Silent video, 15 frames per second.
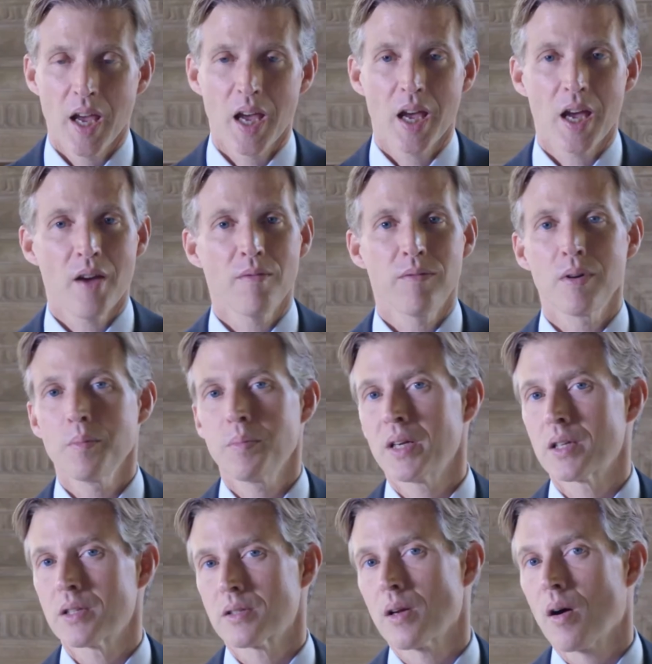
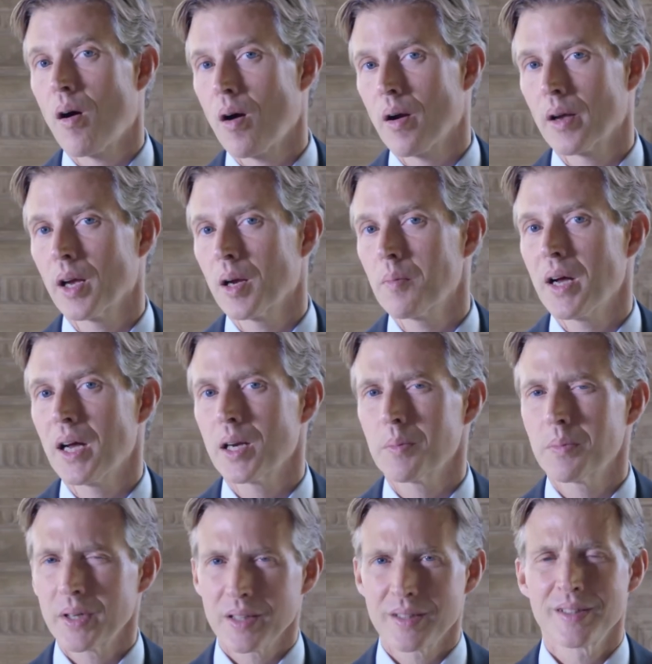everybody's talking about it,
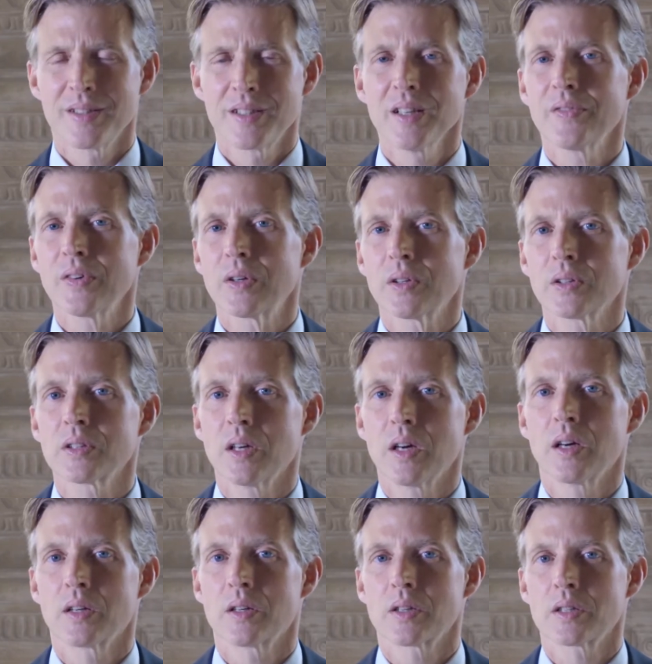but it's difficult to
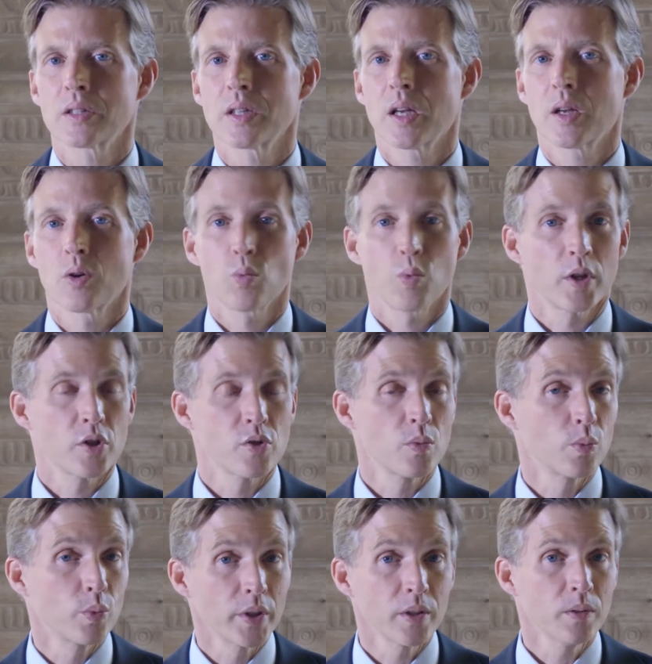understand what is
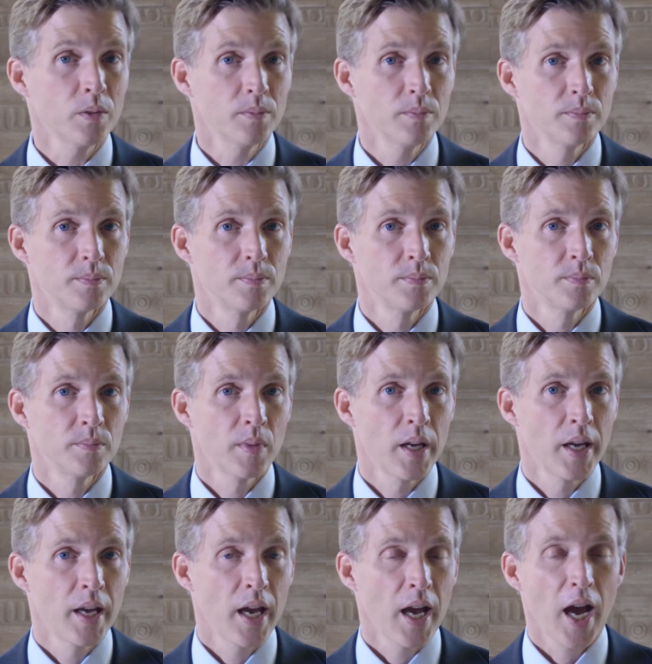real,
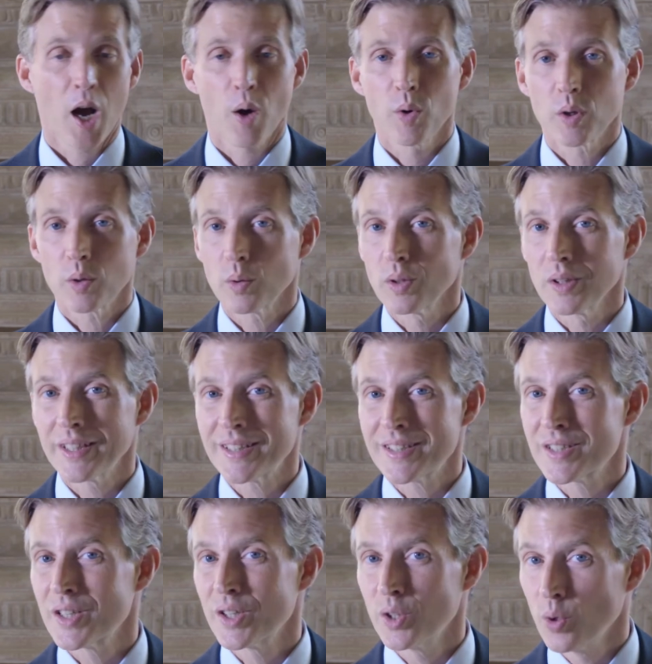how it relates
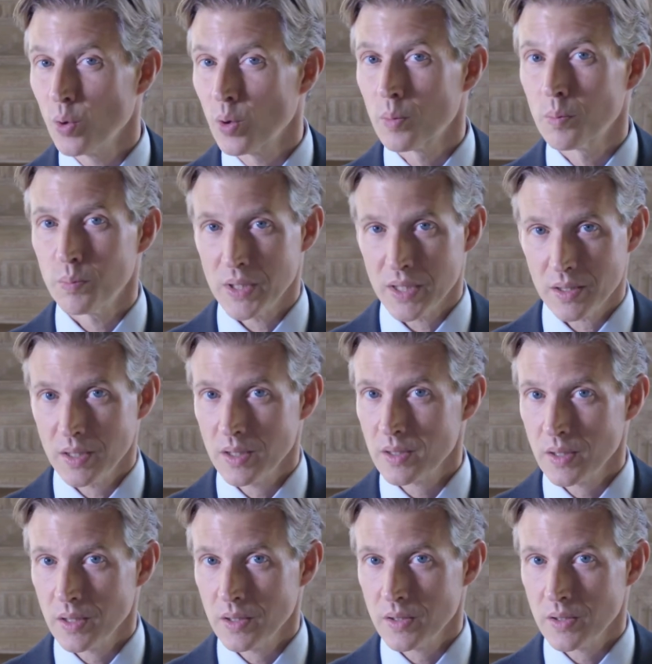to your
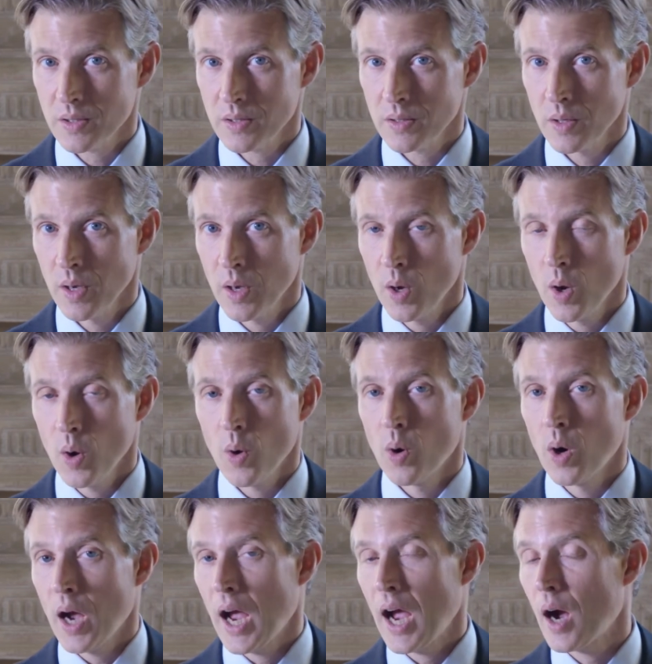businesses,
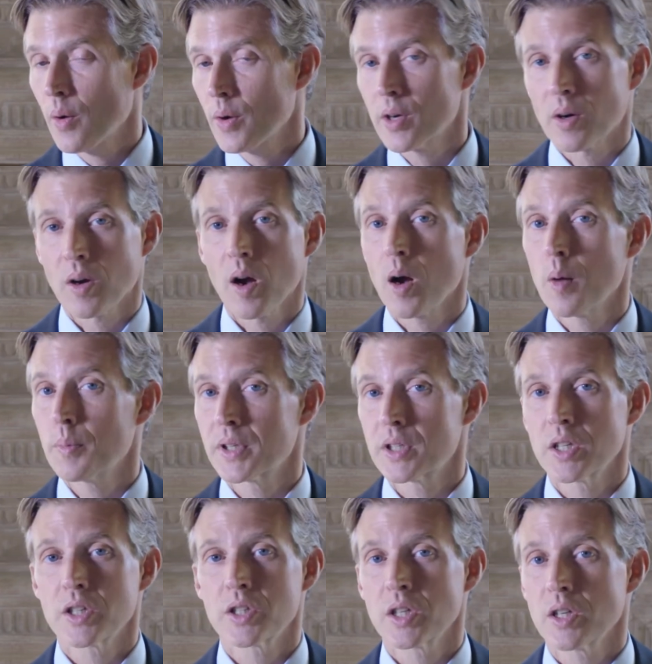how your
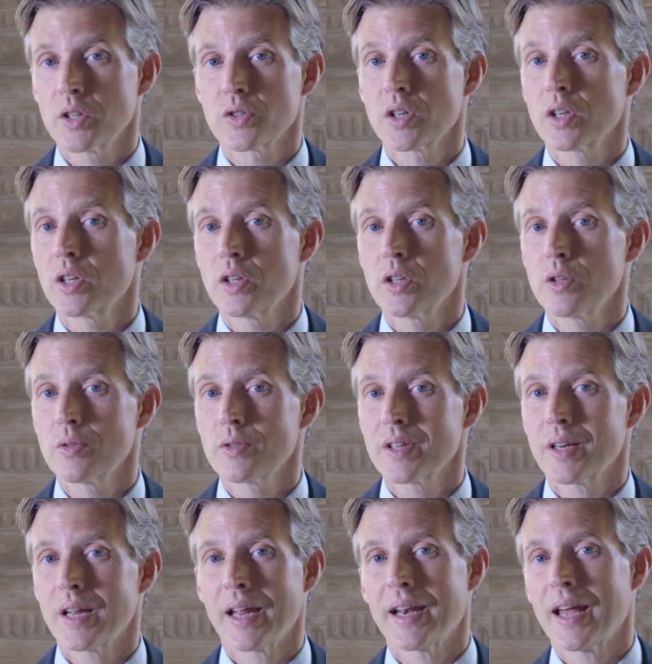competition is going to use
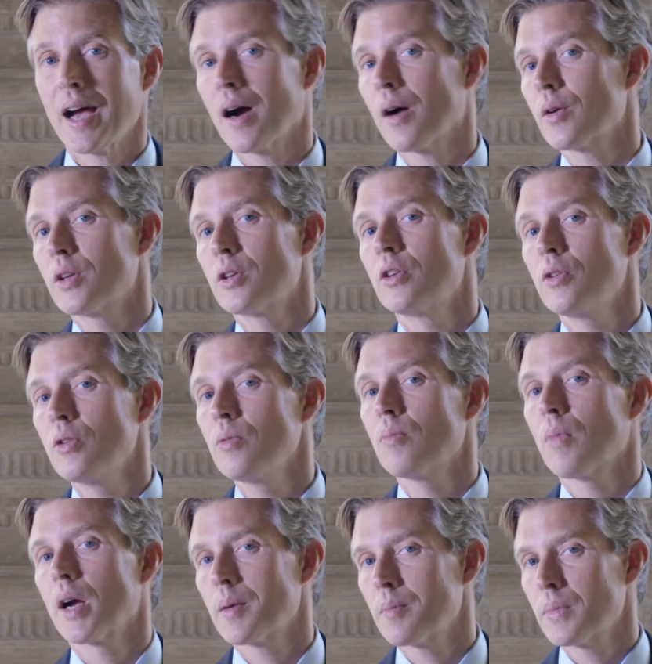it, and how you
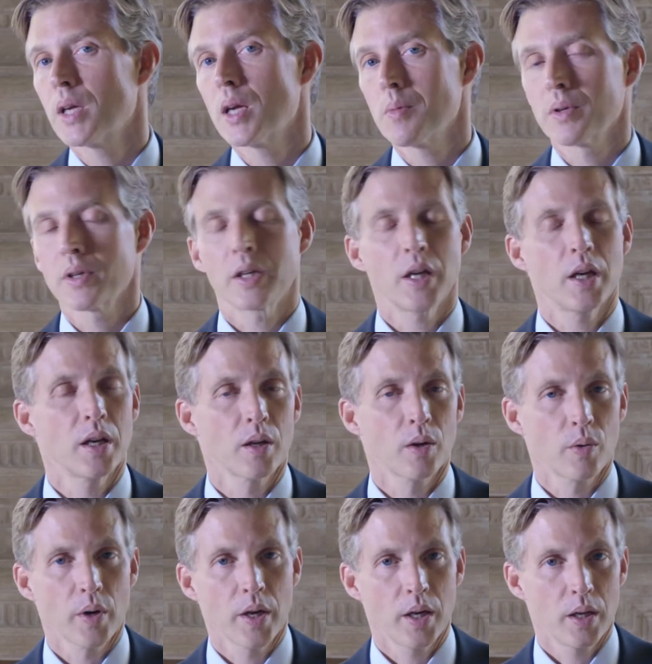might be able to
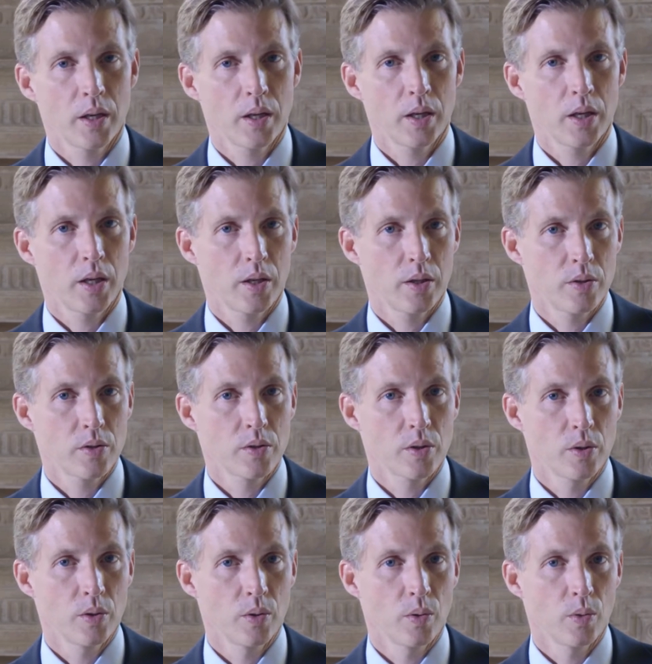integrate it
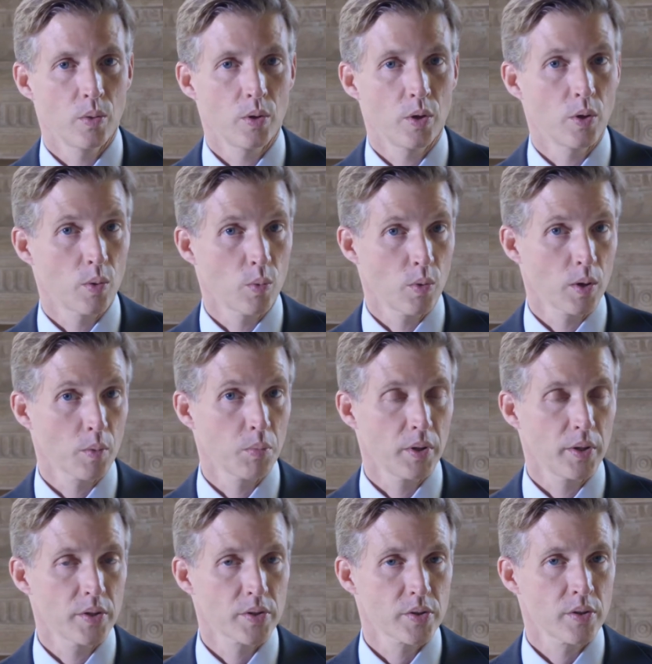into your
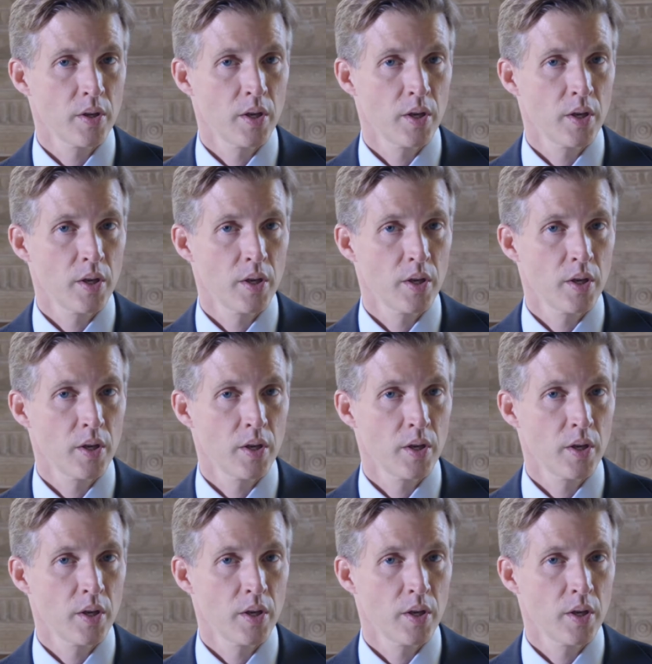workplace.